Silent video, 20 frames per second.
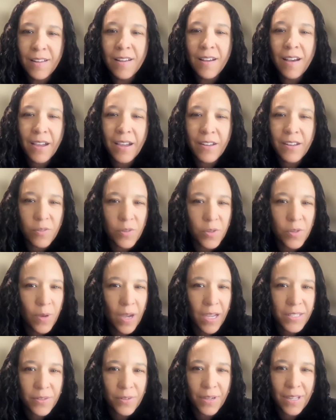I know you
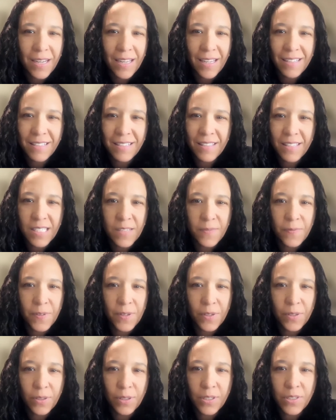guys are getting into this
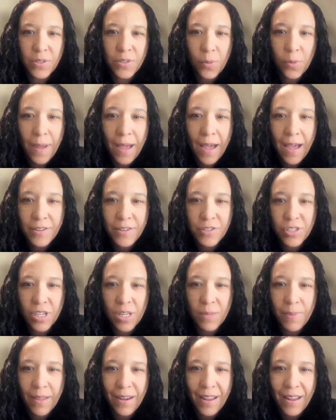field because you're passionate
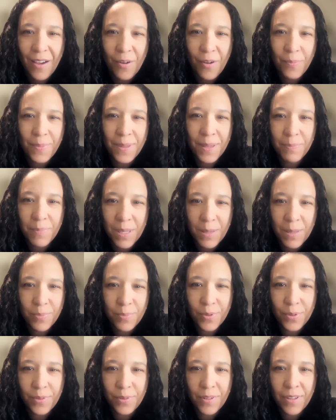about helping
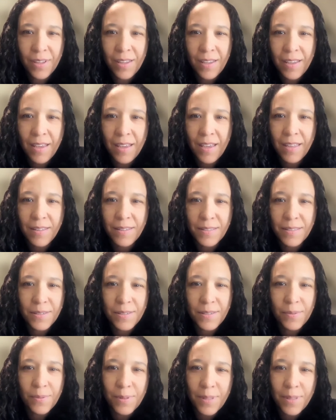people, and
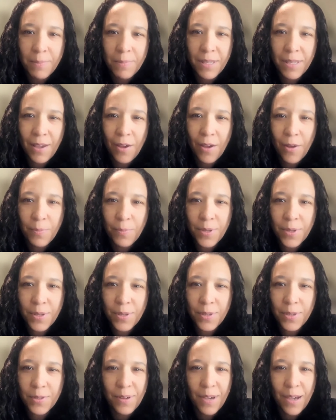so let me help
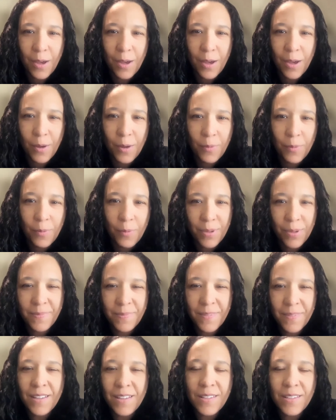you help people.
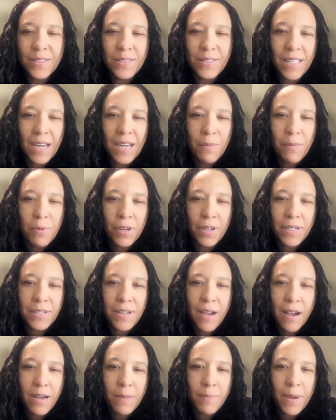So today we're going to
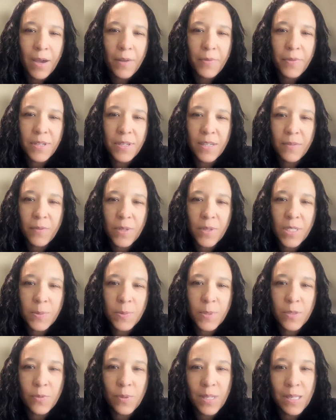talk about the difference
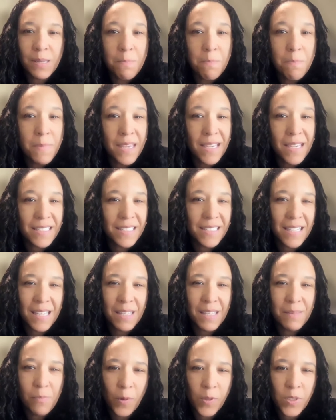between mixed
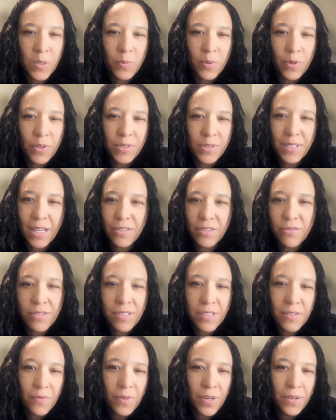and multiple. Schedules
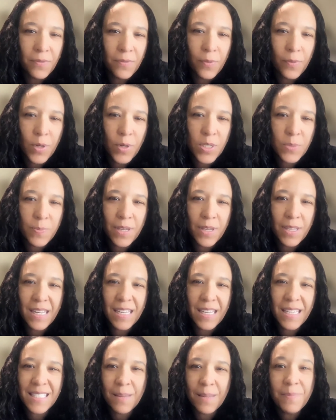of reinforcement
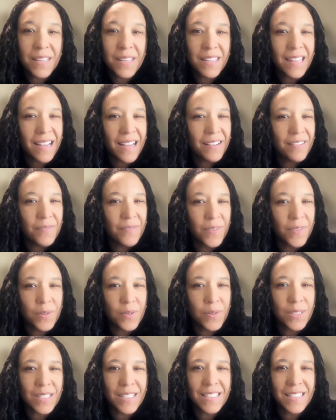is something that
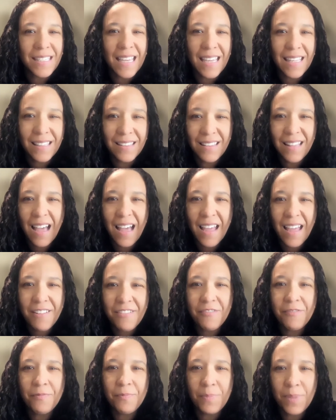confuses a lot
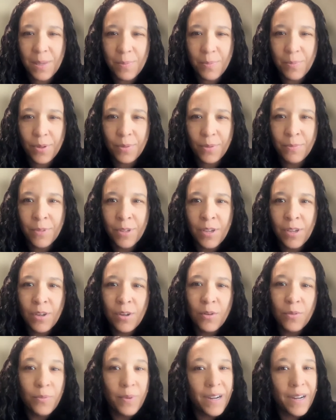of people.
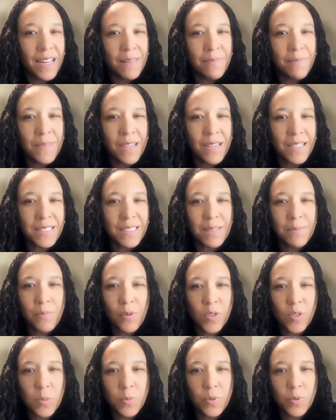Right? And mixed and
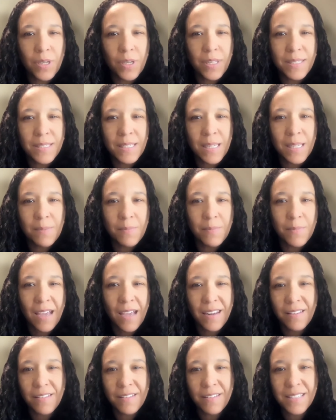multiple can seem
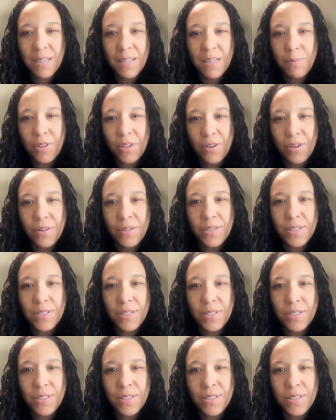kind of similar. So
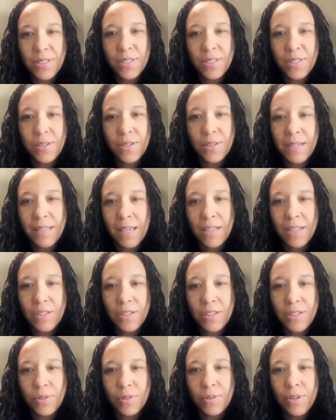a mixed
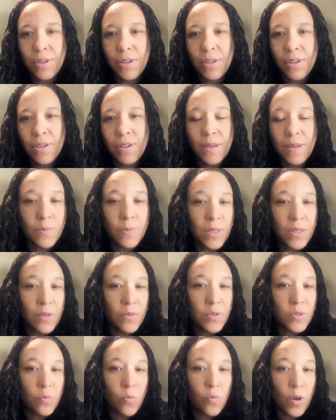schedule is when
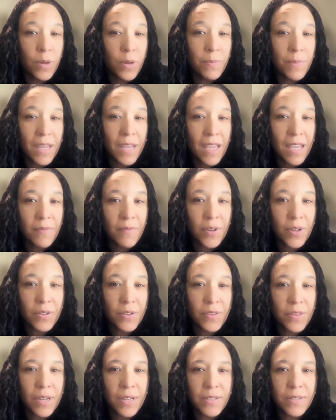there's one behavior
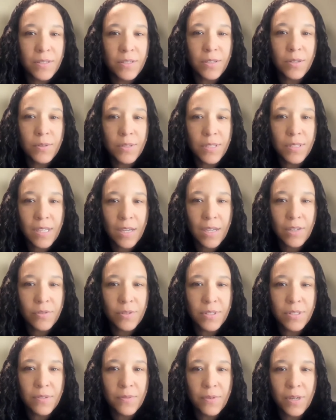that is two
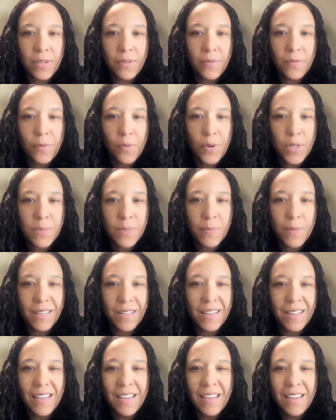schedules of
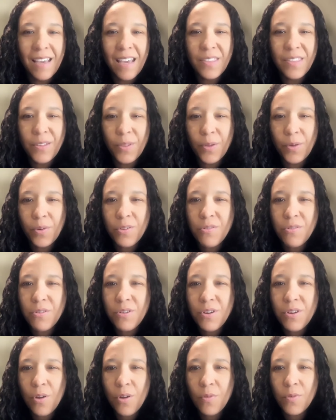reinforcement, and the learner
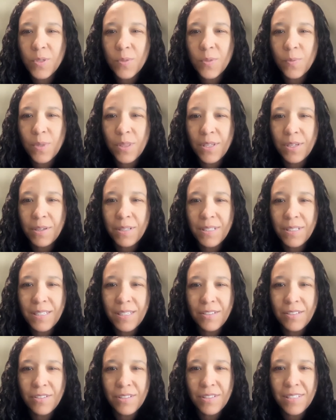knows what the
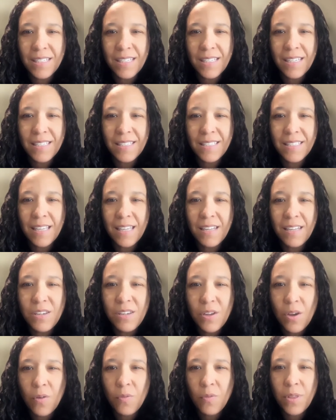contingency is. They
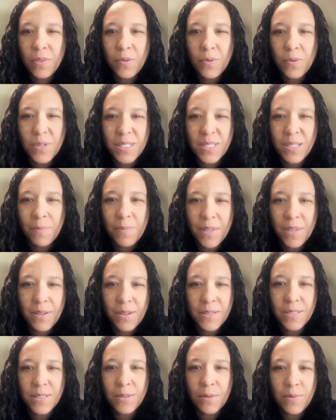know that there's something
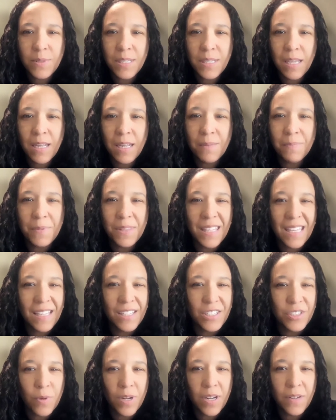associated with
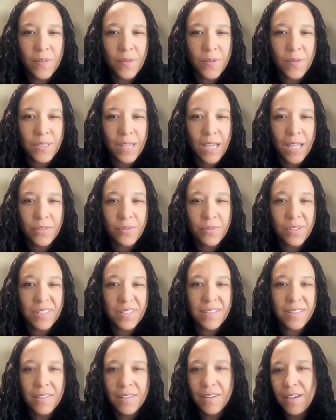each one of those
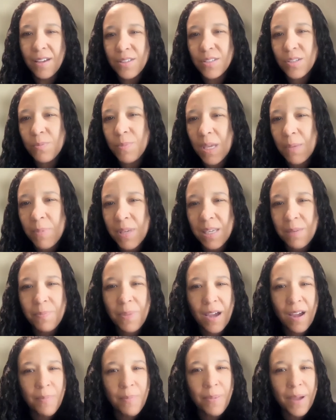schedules. So maybe
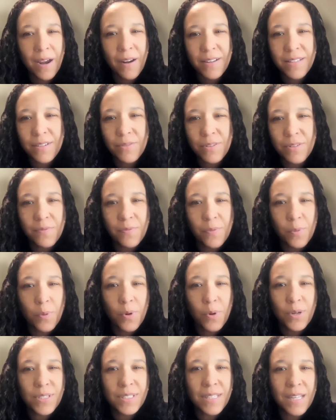parents are
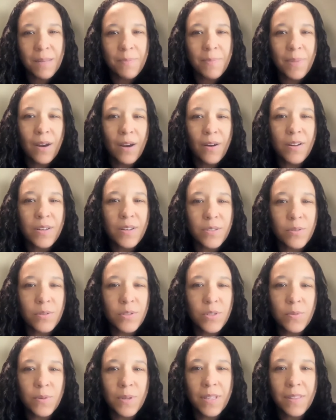divorced and parents are
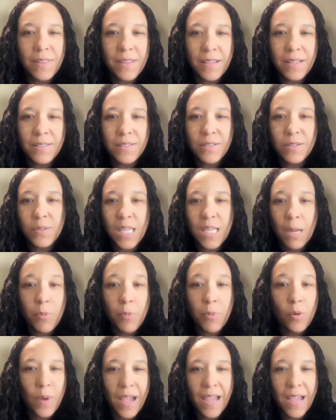doing things two
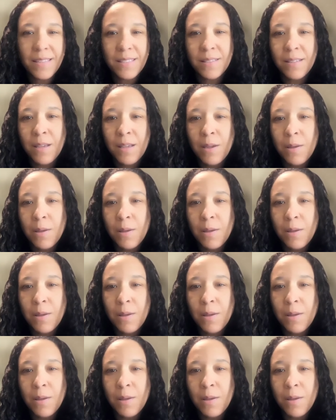separate ways.